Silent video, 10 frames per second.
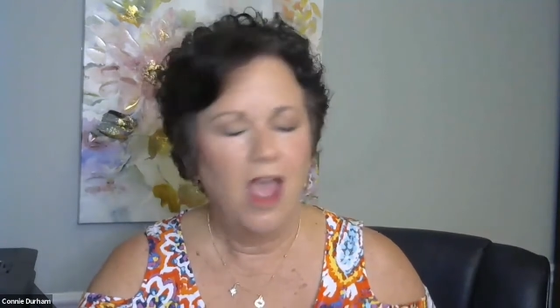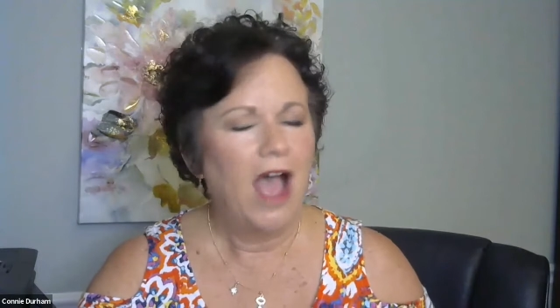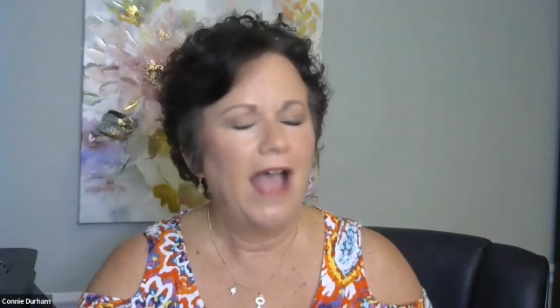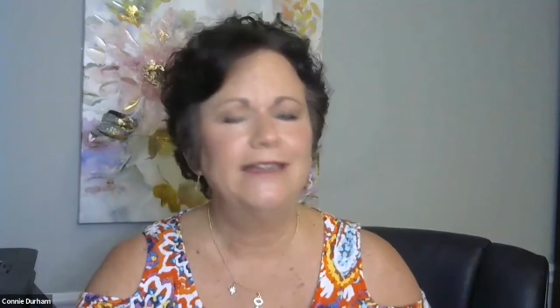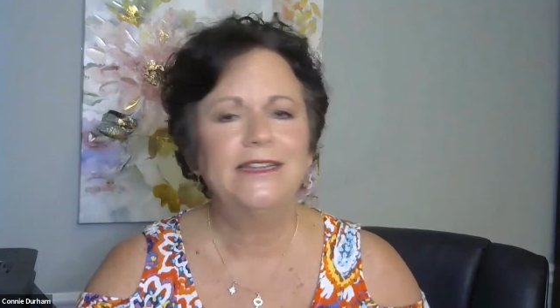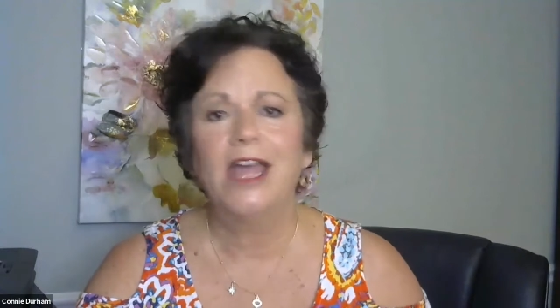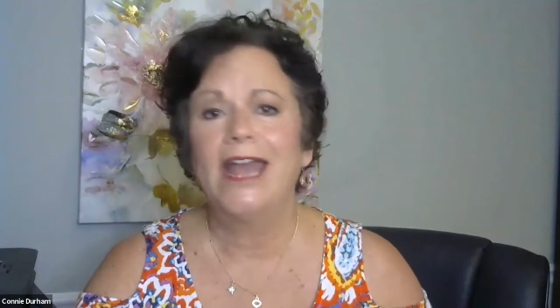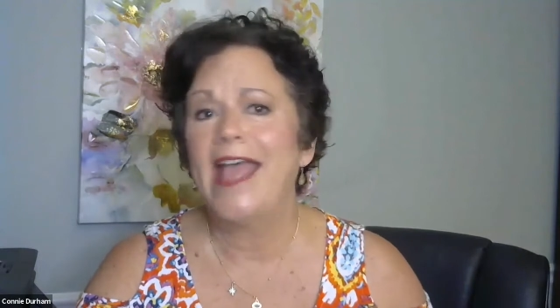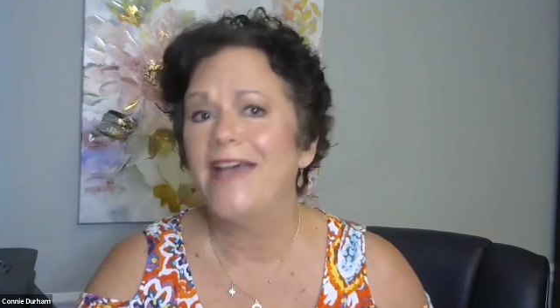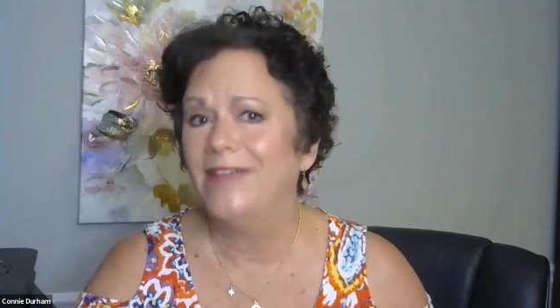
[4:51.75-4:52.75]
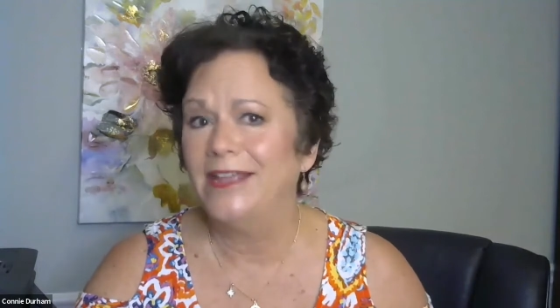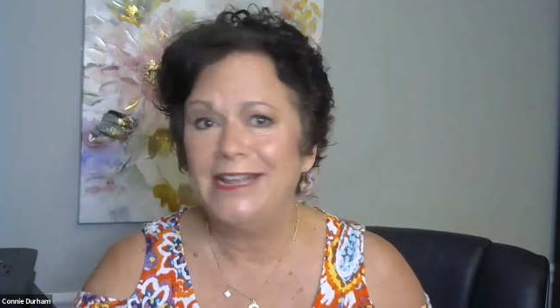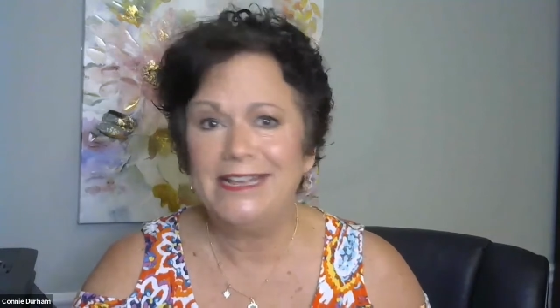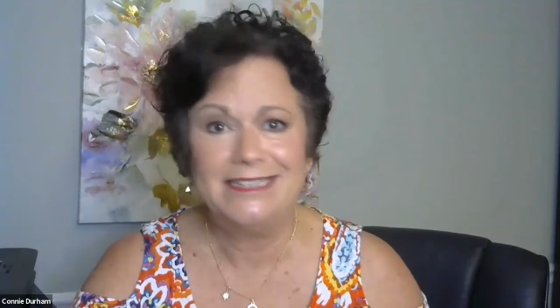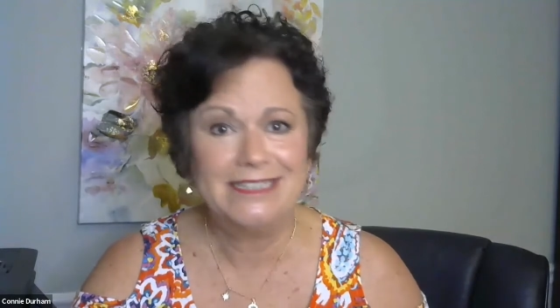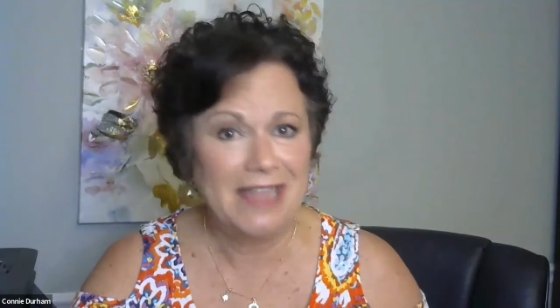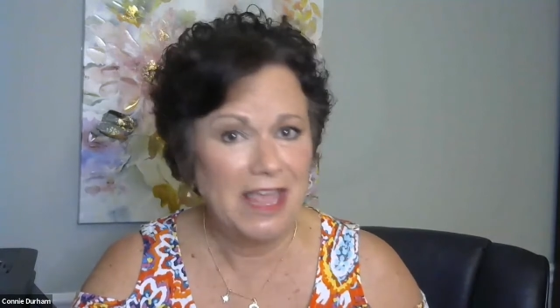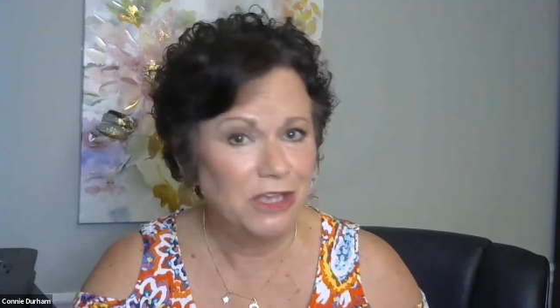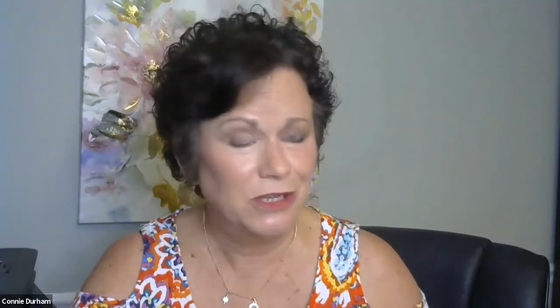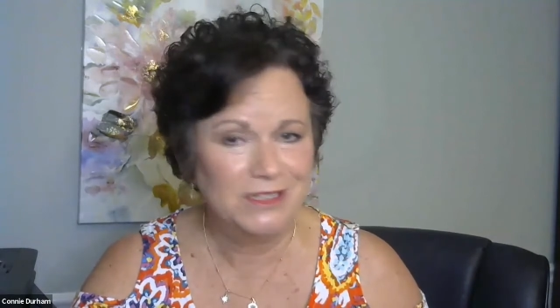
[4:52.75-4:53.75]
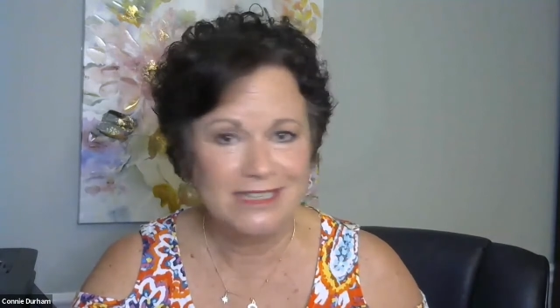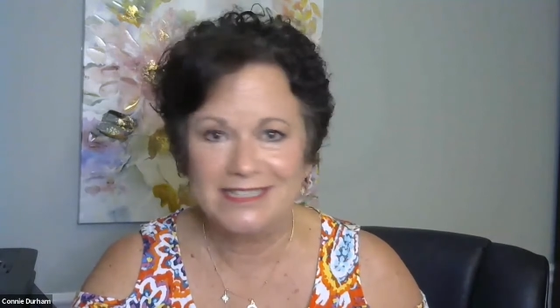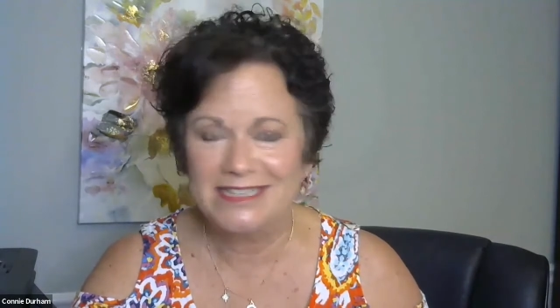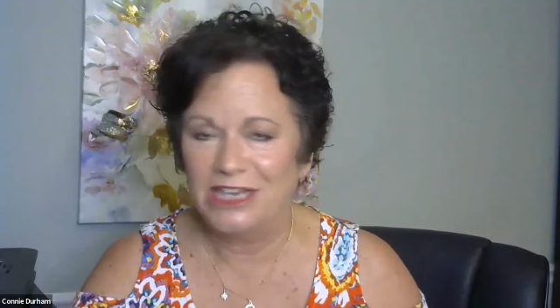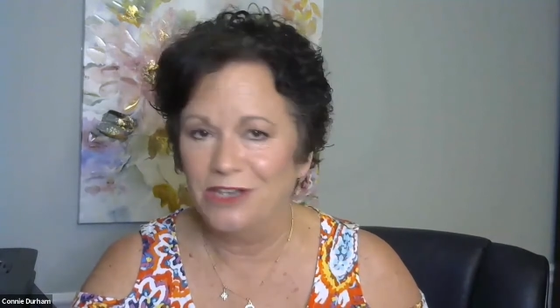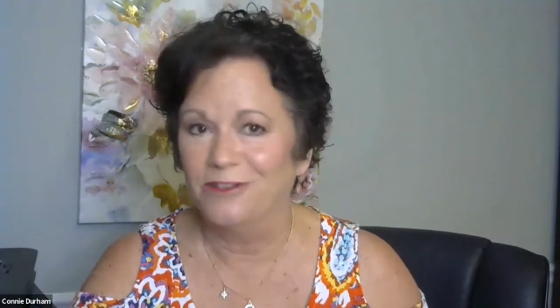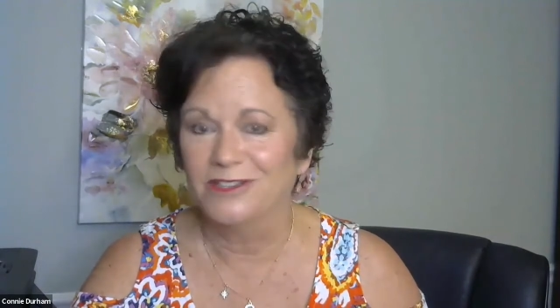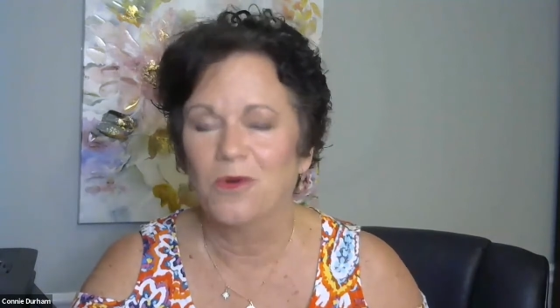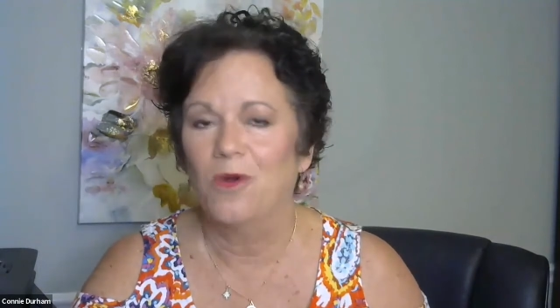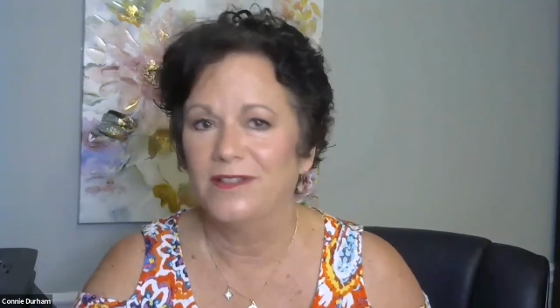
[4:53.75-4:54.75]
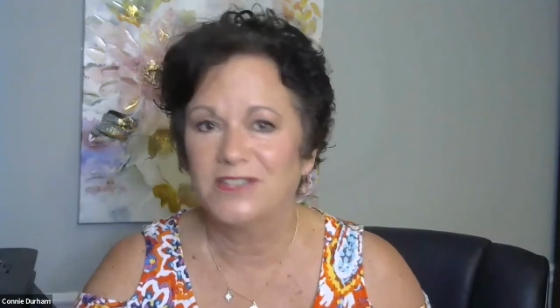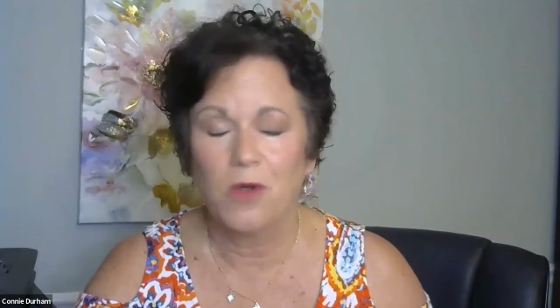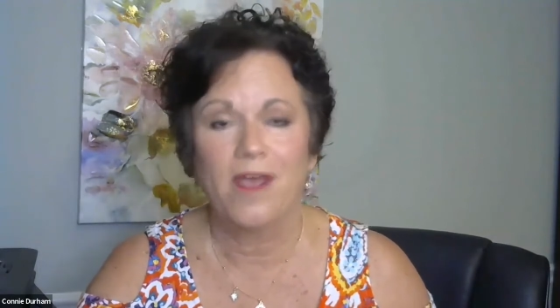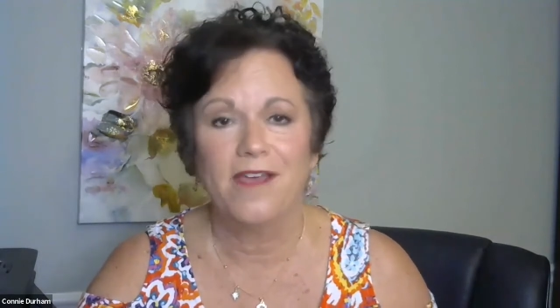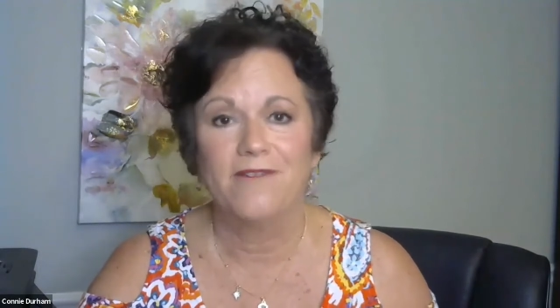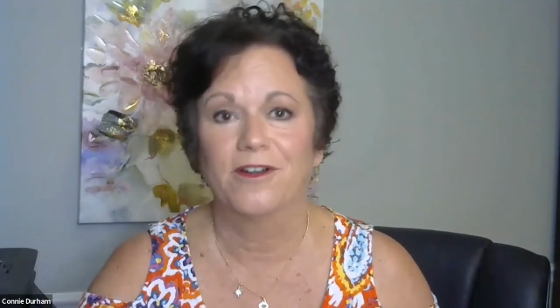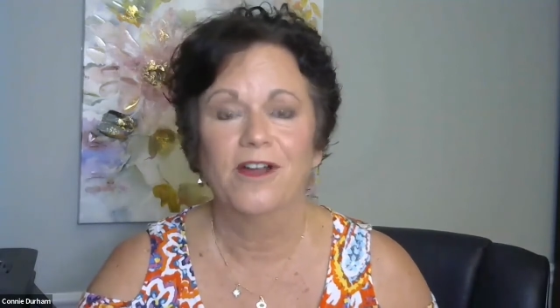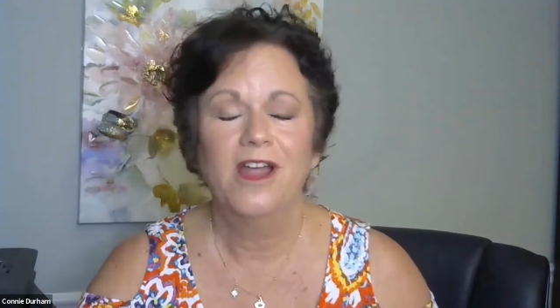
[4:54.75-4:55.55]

I did not have any mm-hmm. sales skills whatsoever.